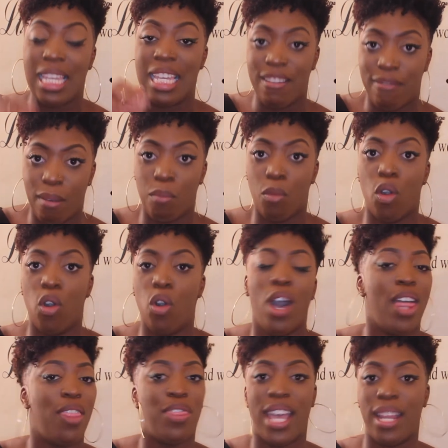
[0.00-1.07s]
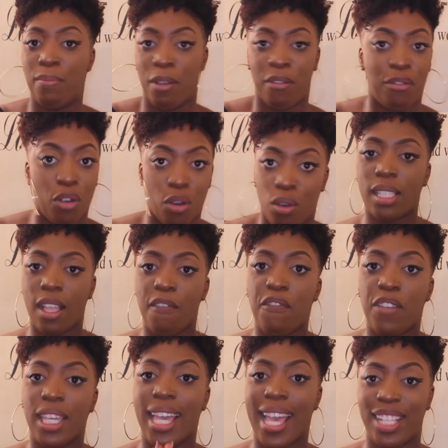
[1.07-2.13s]
even more than before.
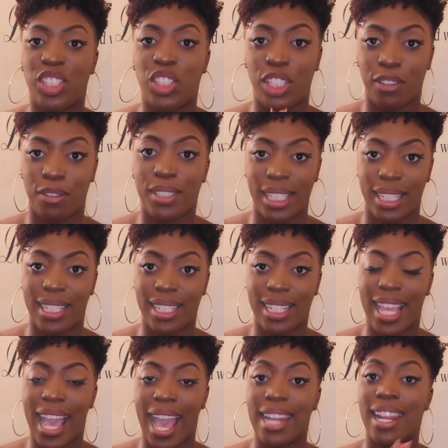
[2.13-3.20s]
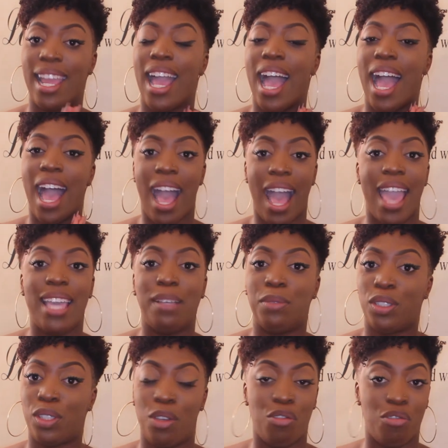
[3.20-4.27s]
Something has shifted and I am
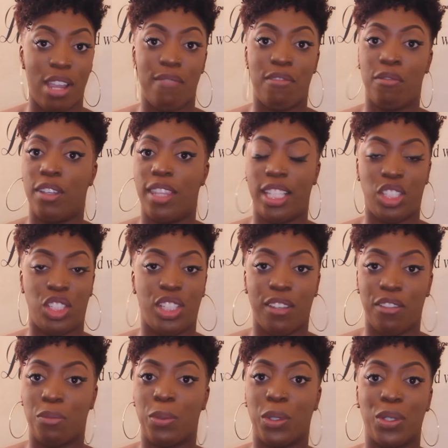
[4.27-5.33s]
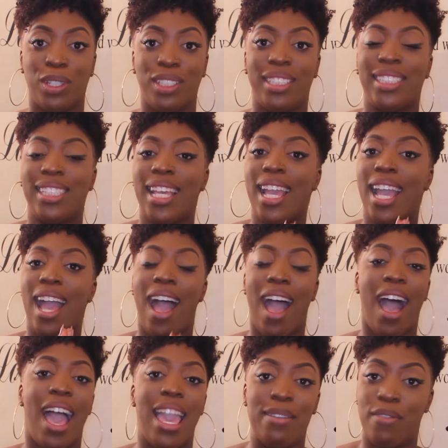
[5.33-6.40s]
so grateful for this shift because
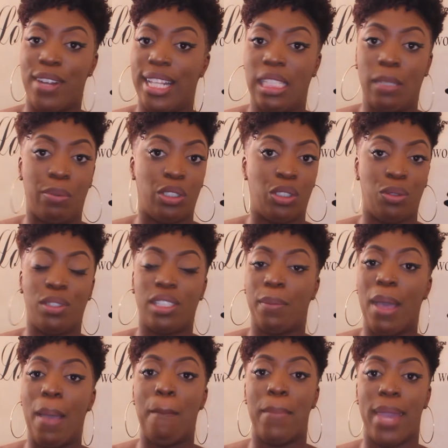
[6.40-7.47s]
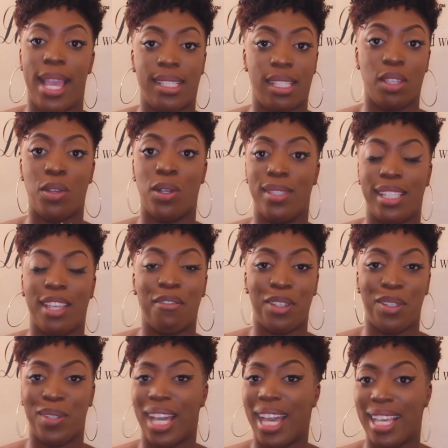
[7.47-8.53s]
I am ready to produce some amazing content
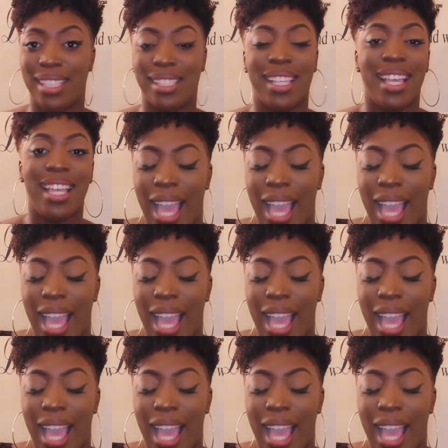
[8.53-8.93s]
for you guys.